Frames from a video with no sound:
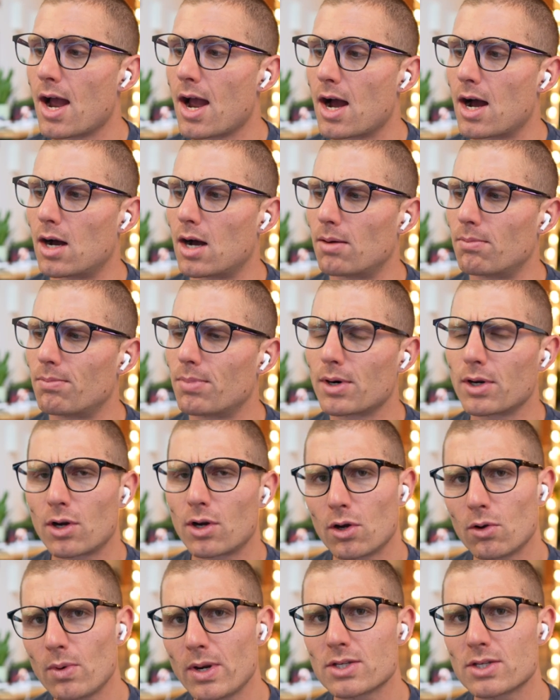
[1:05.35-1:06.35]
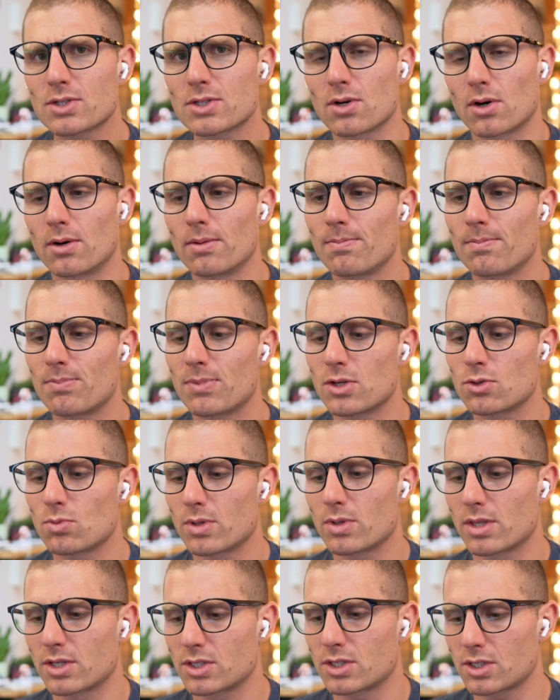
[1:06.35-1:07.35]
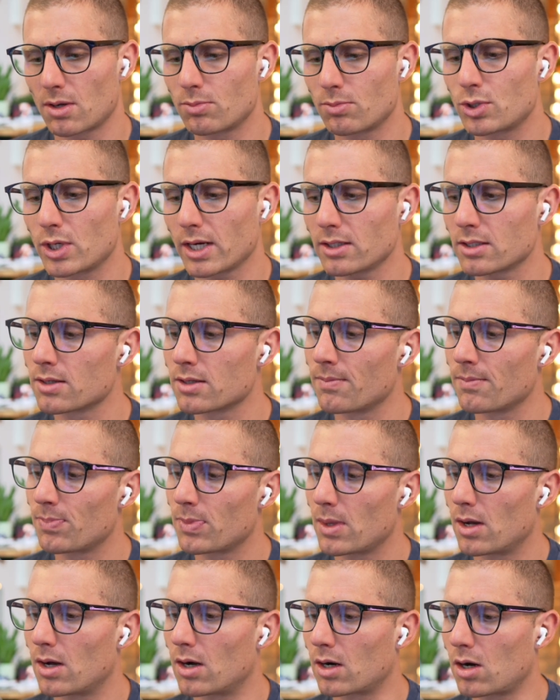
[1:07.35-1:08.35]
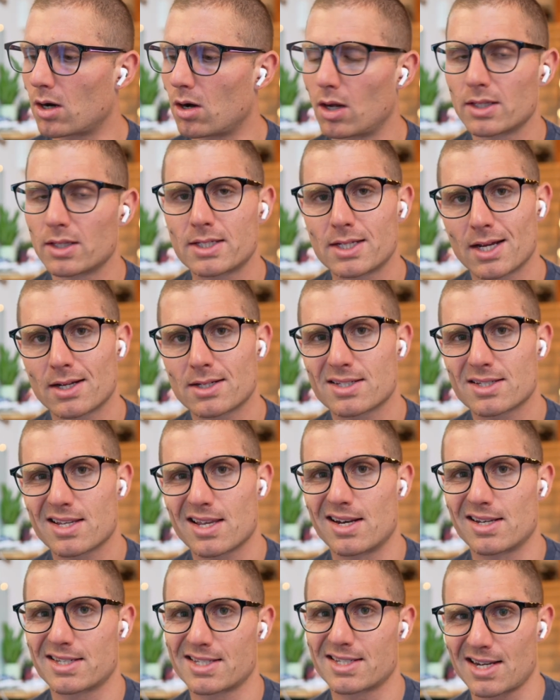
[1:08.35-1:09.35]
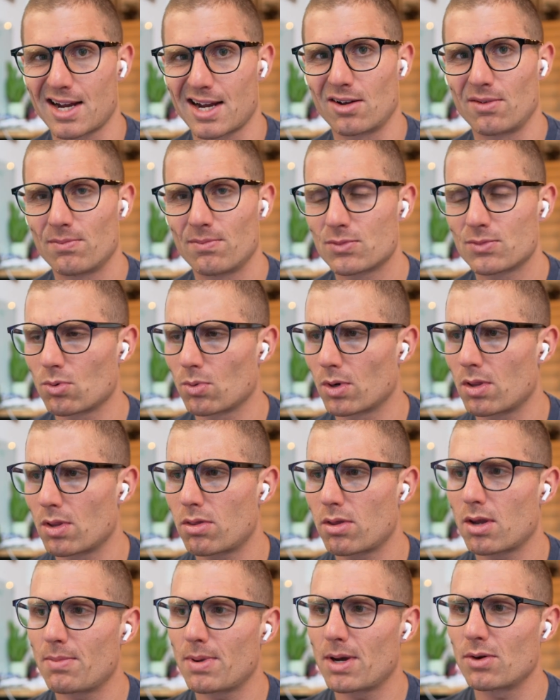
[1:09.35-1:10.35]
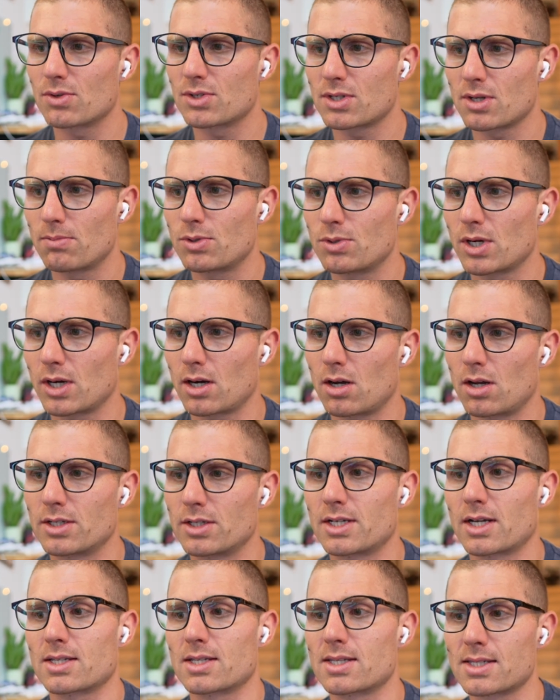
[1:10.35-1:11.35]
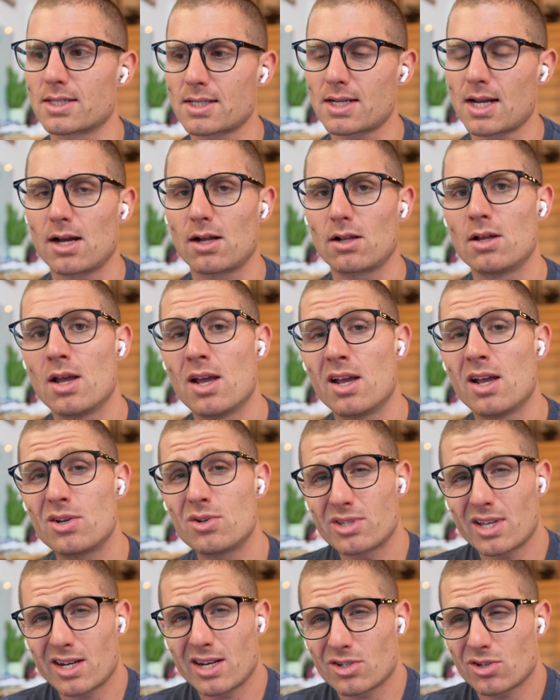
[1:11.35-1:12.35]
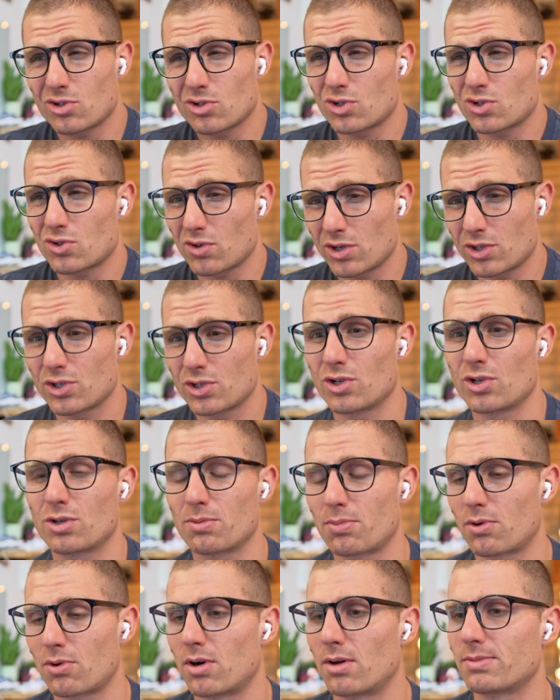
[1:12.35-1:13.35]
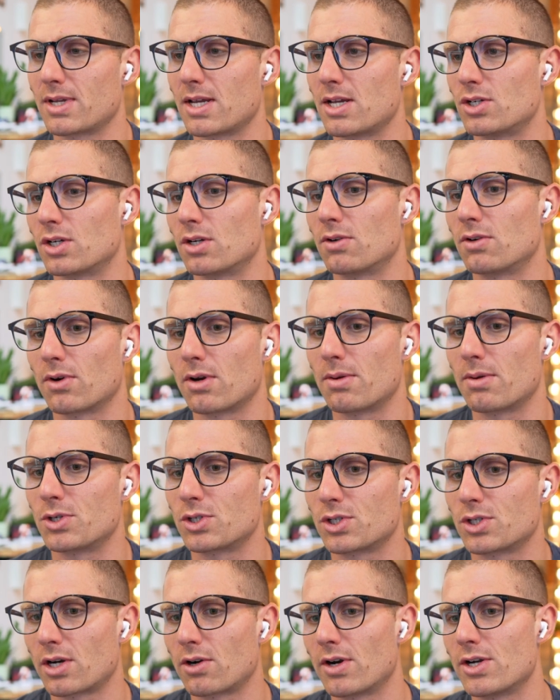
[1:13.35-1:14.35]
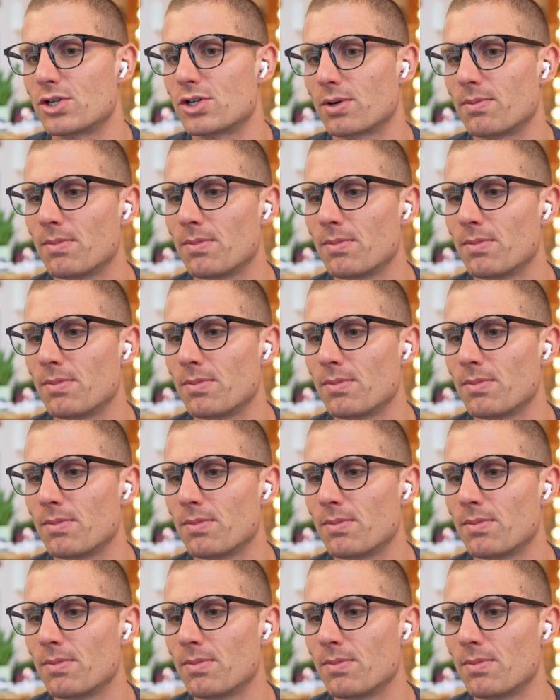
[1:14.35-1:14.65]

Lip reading: But a good way to start is with a subject, a context, and a style. So we're going to think about subject, context, and style. Use that as our structure to prompt Agent for image generation.